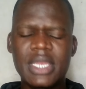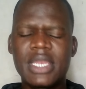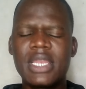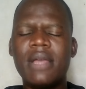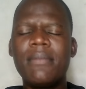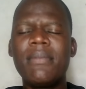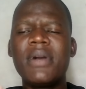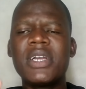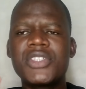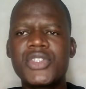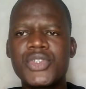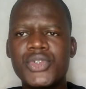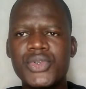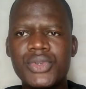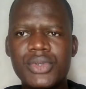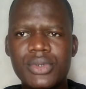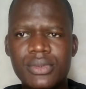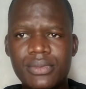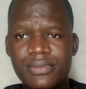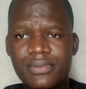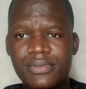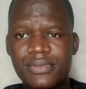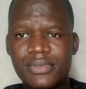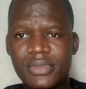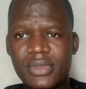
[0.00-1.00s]
Number
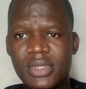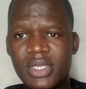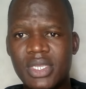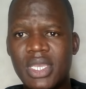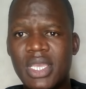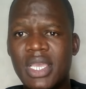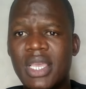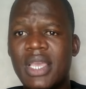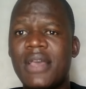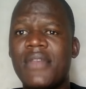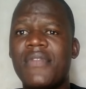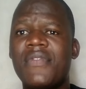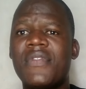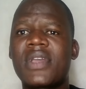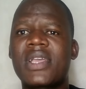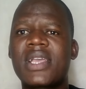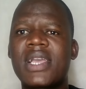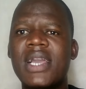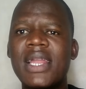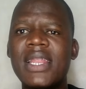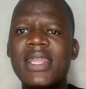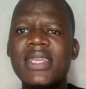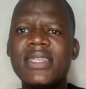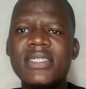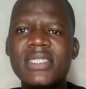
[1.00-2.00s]
two, the
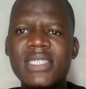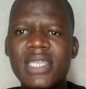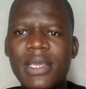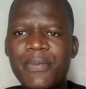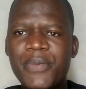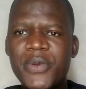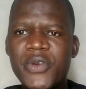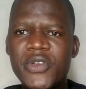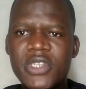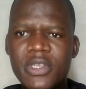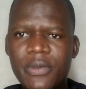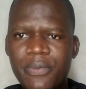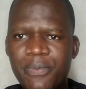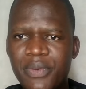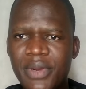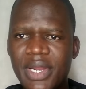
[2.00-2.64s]
current deputy